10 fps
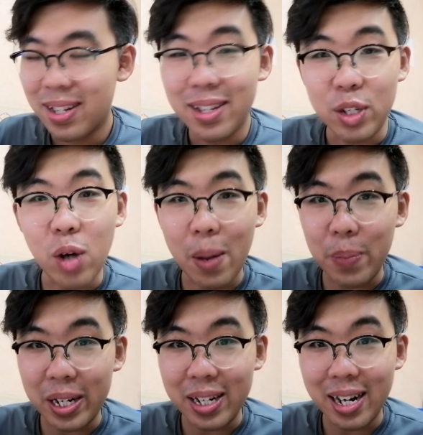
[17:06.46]
You are
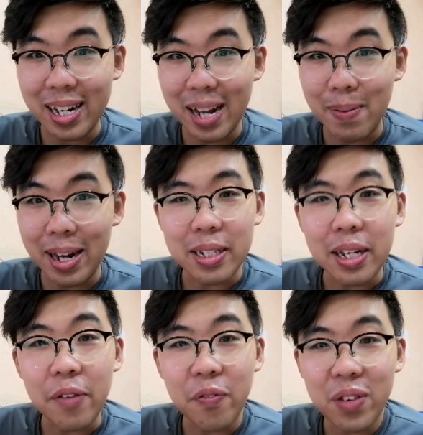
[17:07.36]
bigger than them, and
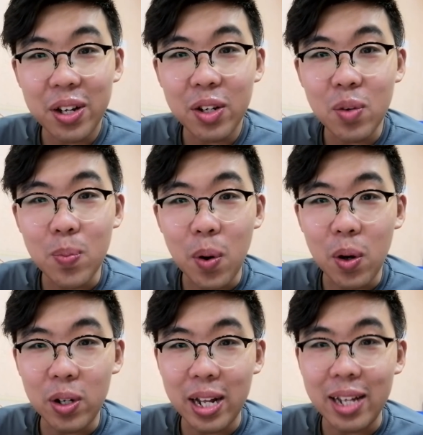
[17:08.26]
they fear you
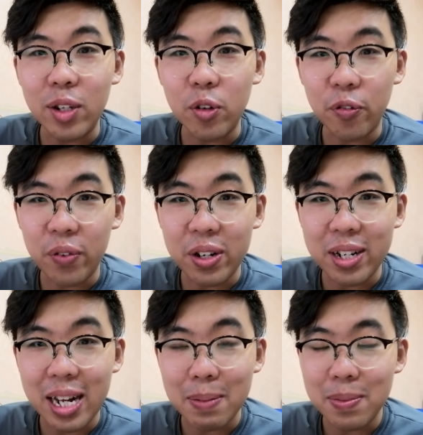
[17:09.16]
more than you fear
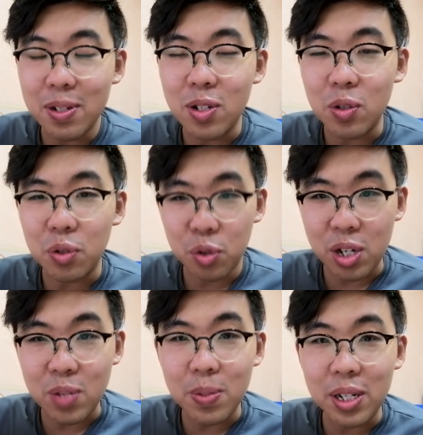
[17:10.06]
them. So
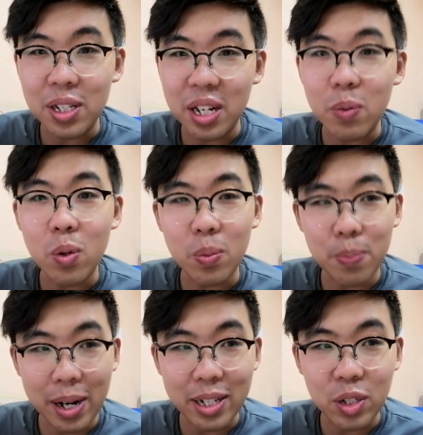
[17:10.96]
trust me, they won't
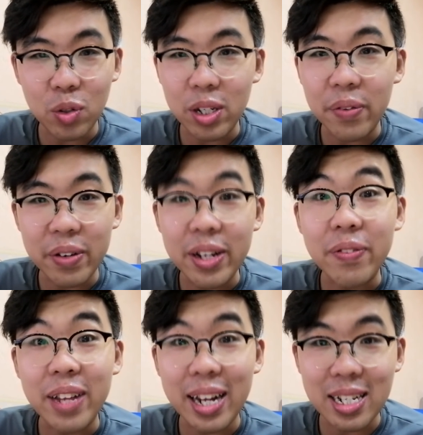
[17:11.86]
bite you even if
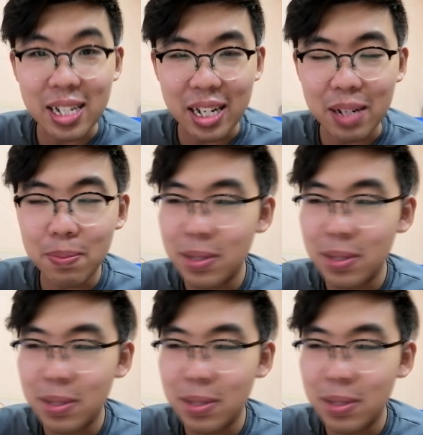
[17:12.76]
they escape.